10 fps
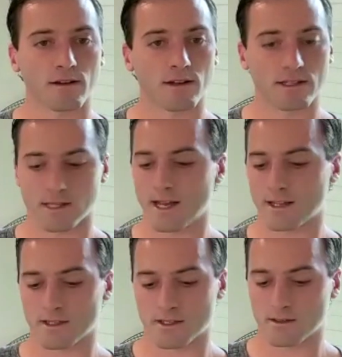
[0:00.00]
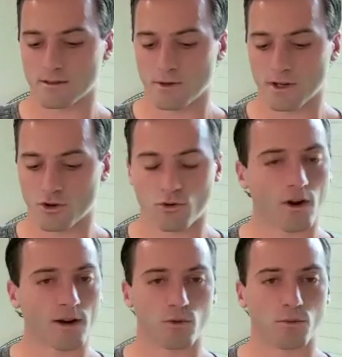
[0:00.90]
is like this
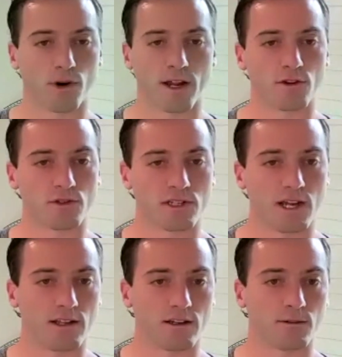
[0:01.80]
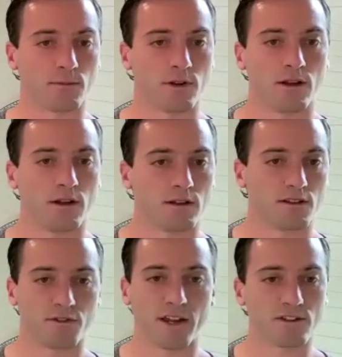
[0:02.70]
incredible brand new stadium.
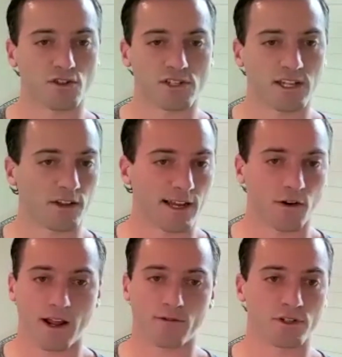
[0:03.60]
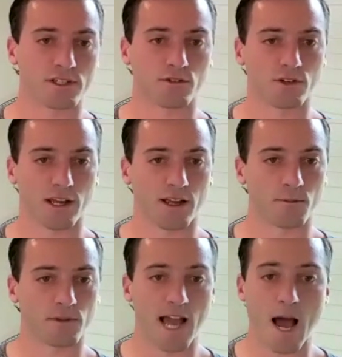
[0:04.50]
The fans are selling out every single
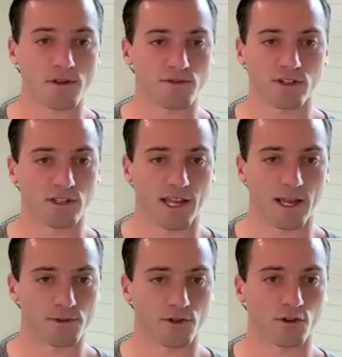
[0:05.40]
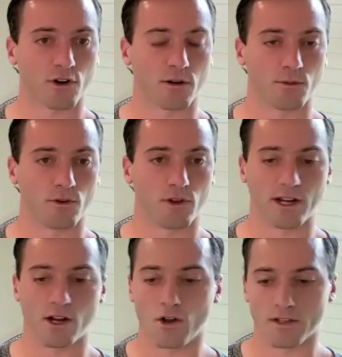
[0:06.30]
game. The atmosphere of the games are incredible.
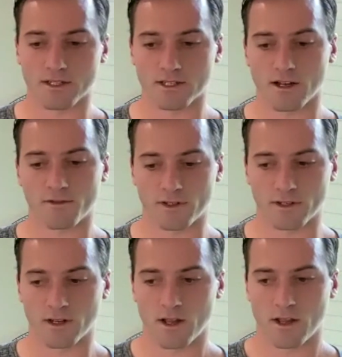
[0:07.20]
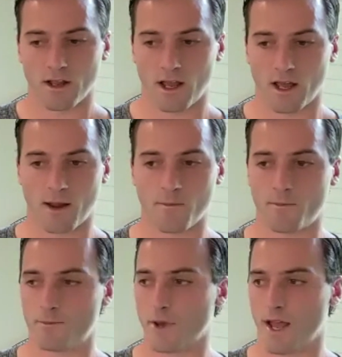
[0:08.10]
Like all this stuff. And I
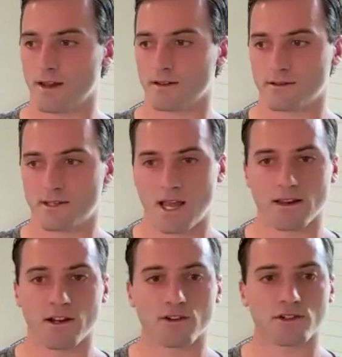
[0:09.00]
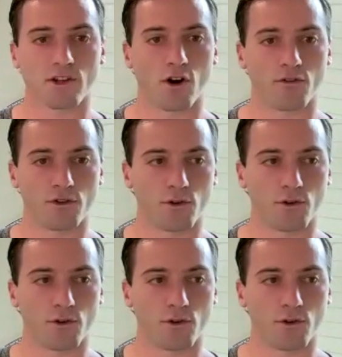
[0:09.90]
bet 10 years ago,